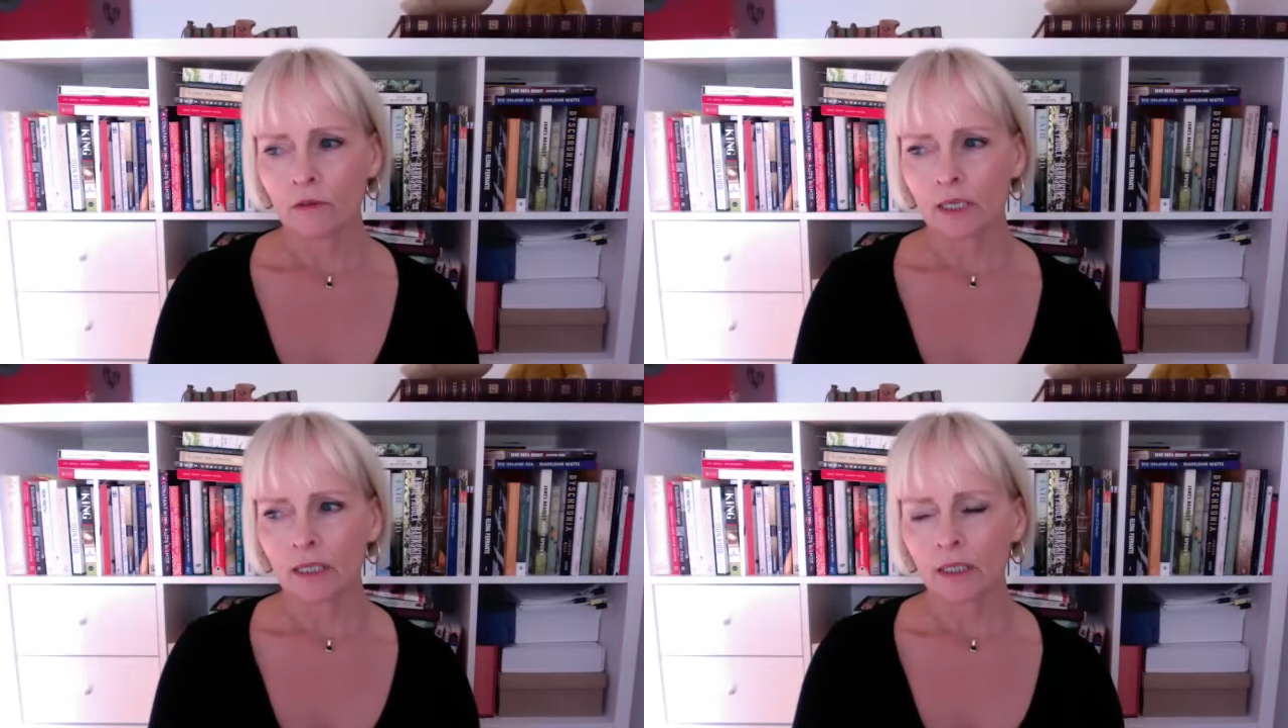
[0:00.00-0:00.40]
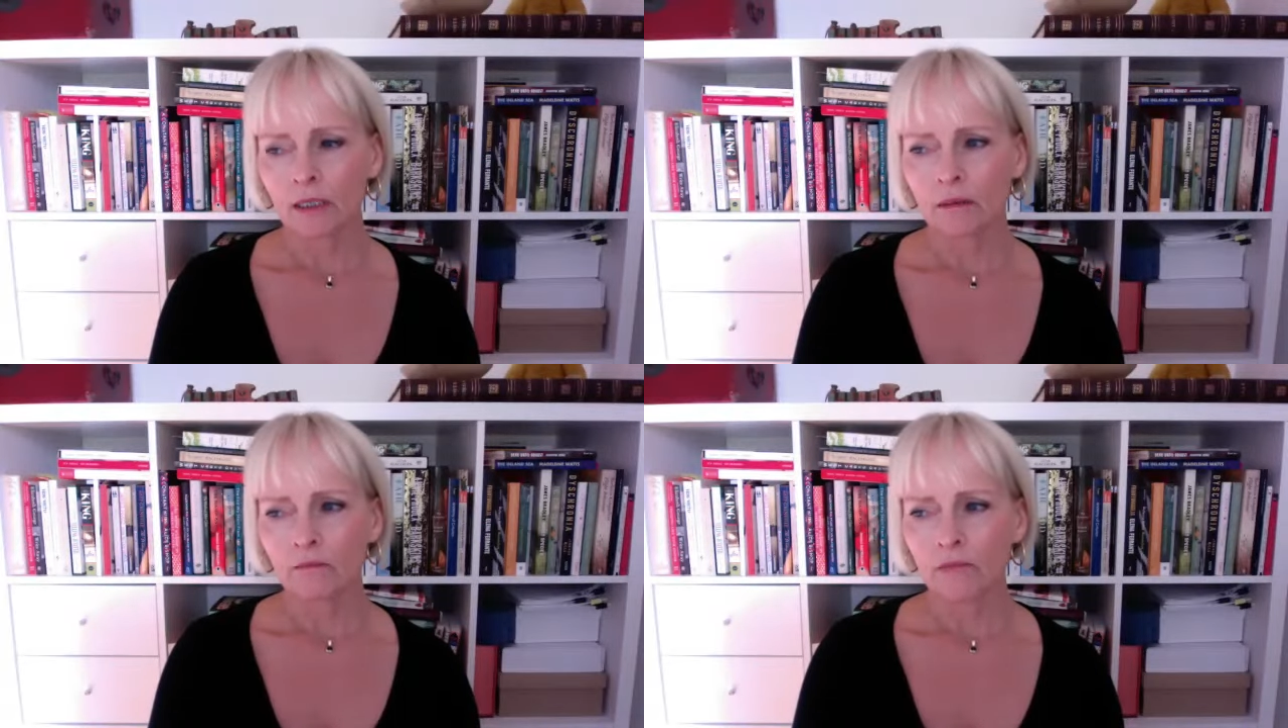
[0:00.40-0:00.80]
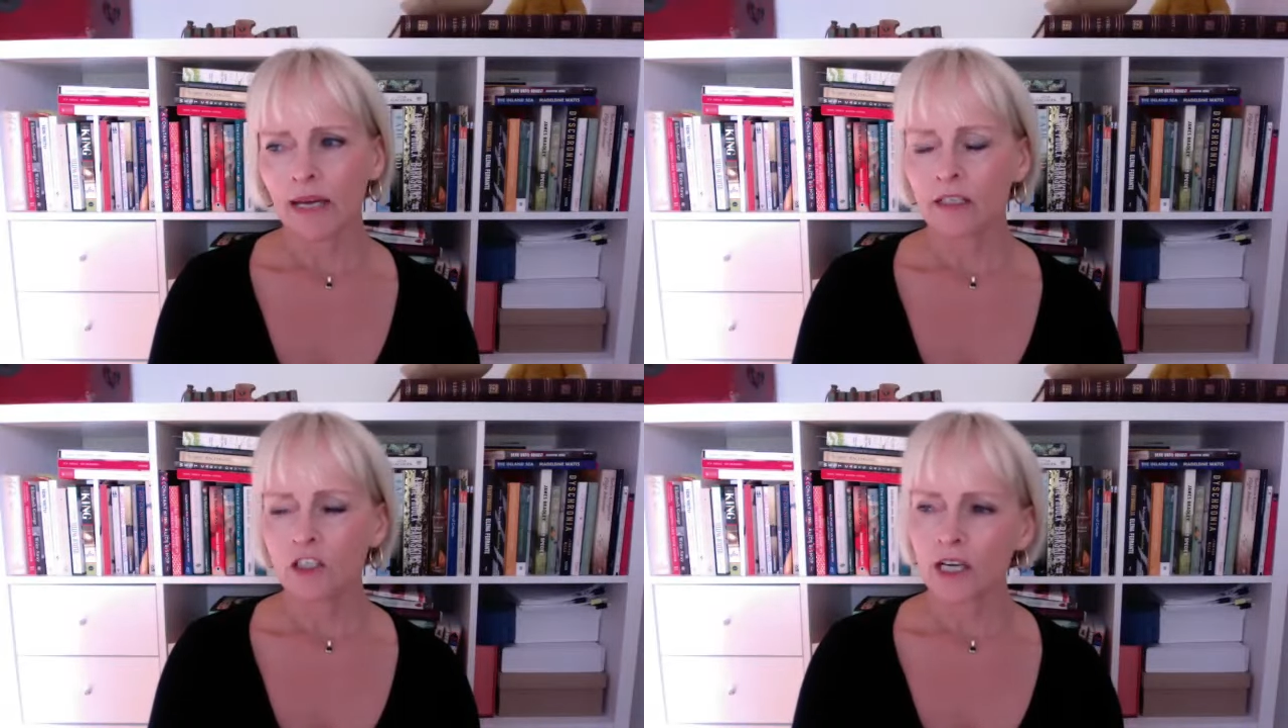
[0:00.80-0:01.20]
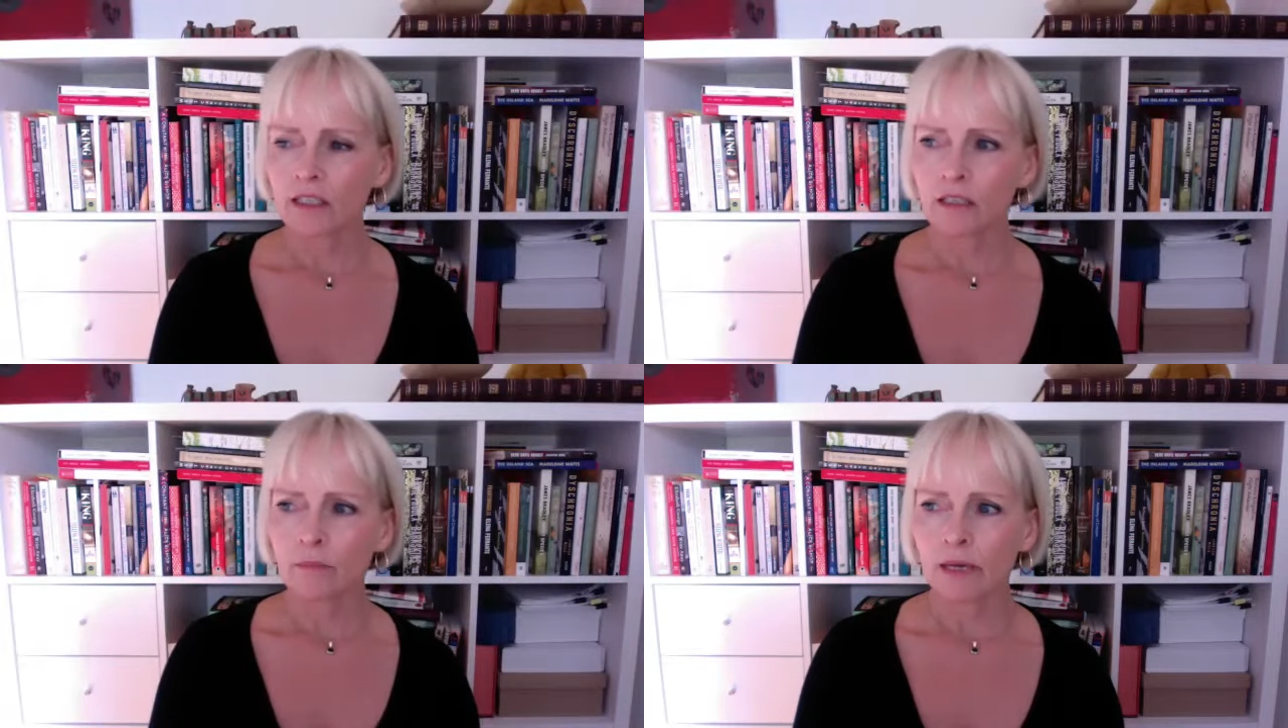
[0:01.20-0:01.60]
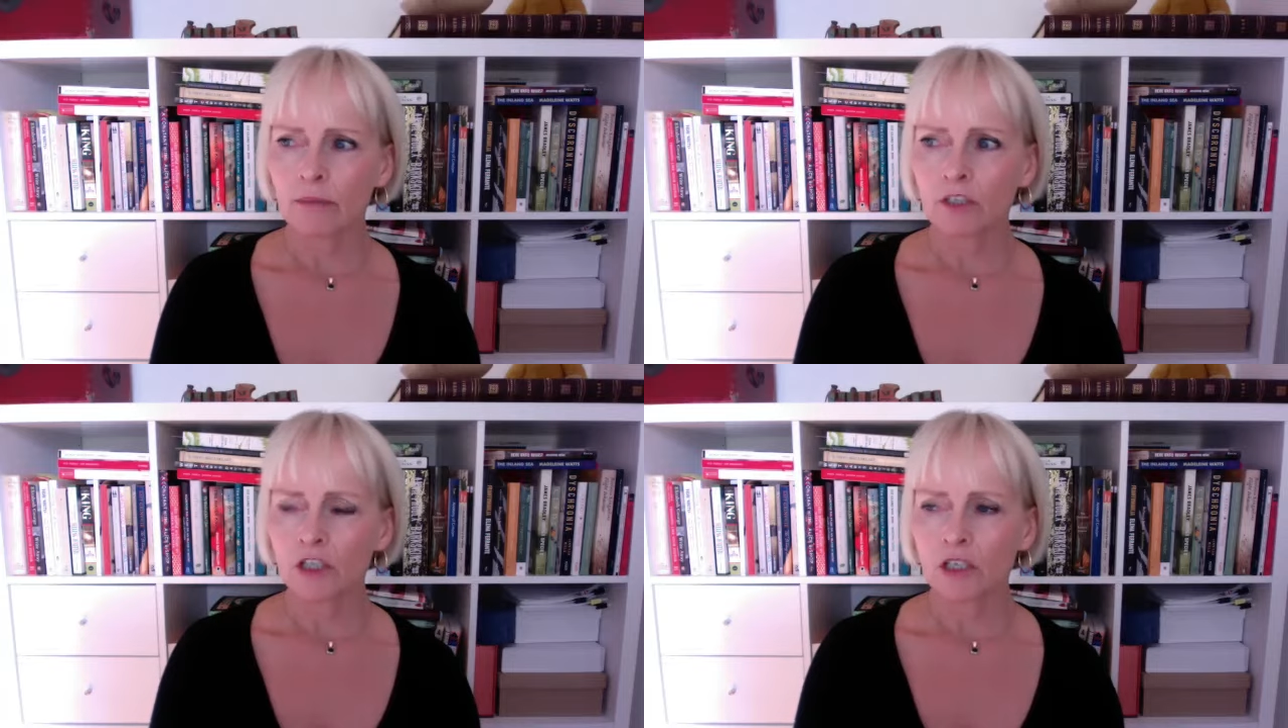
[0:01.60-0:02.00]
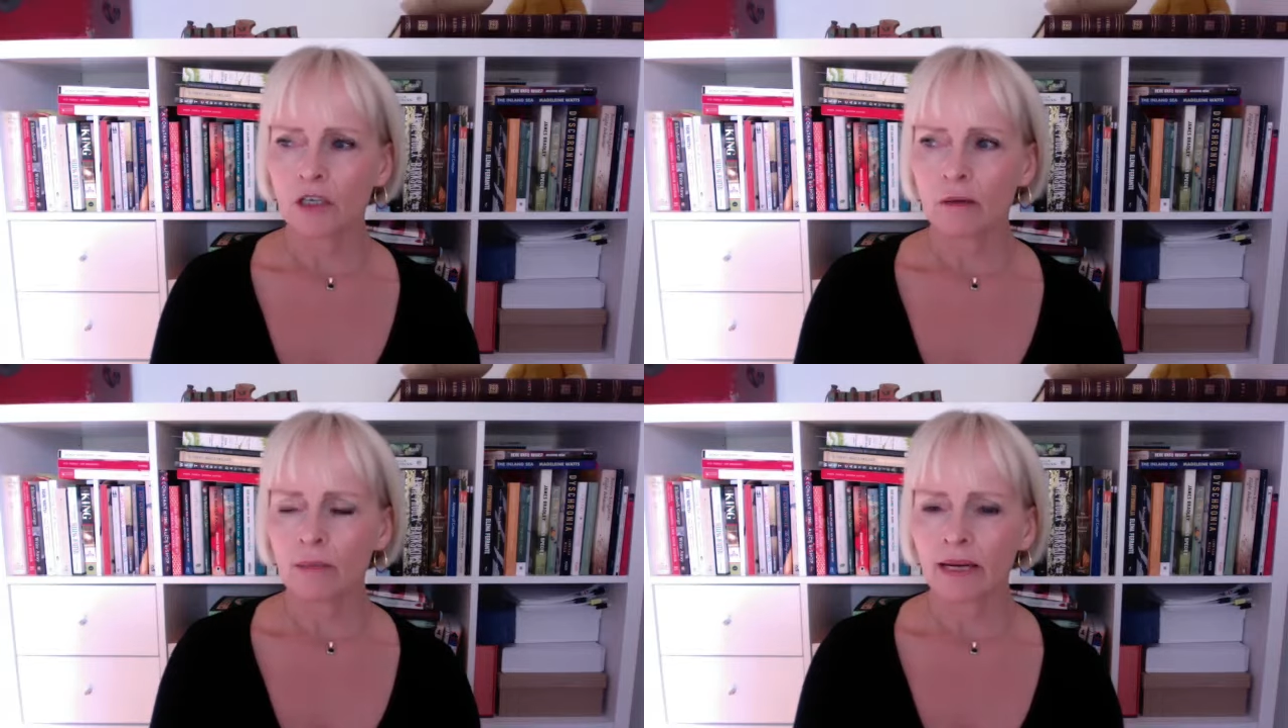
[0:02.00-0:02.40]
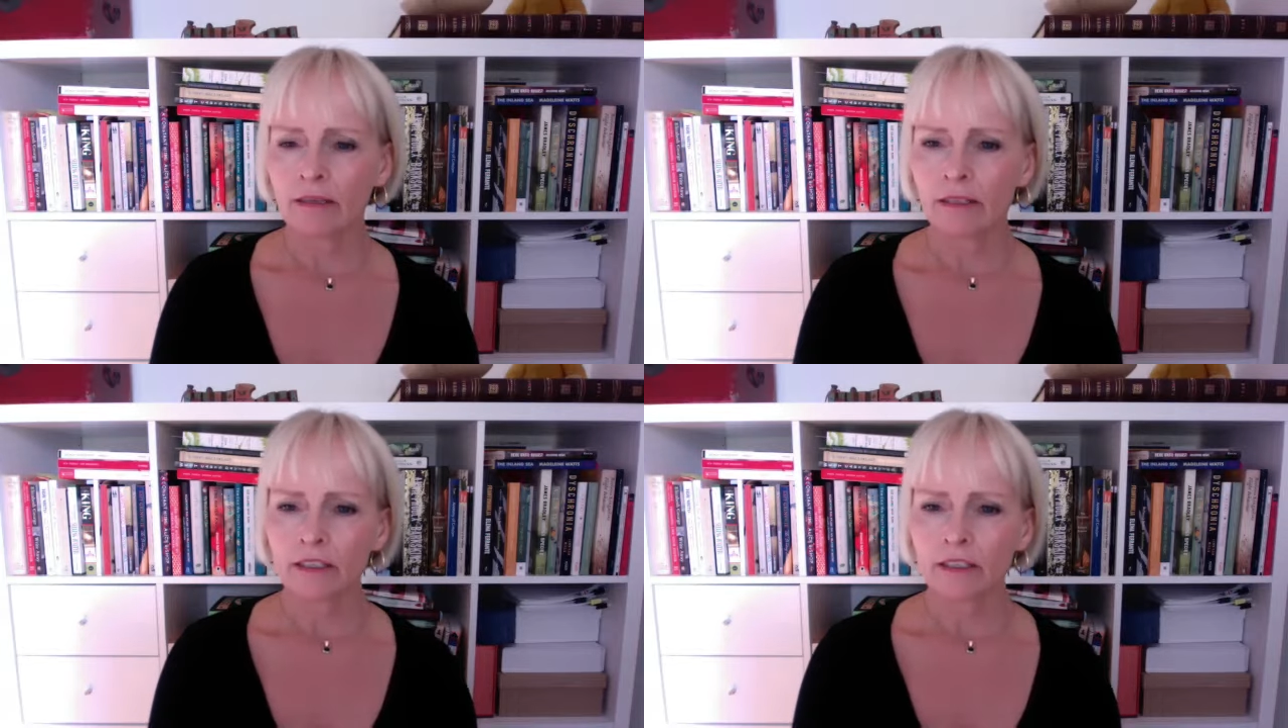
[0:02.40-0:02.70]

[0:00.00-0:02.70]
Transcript: And I had a chat to the publisher about it,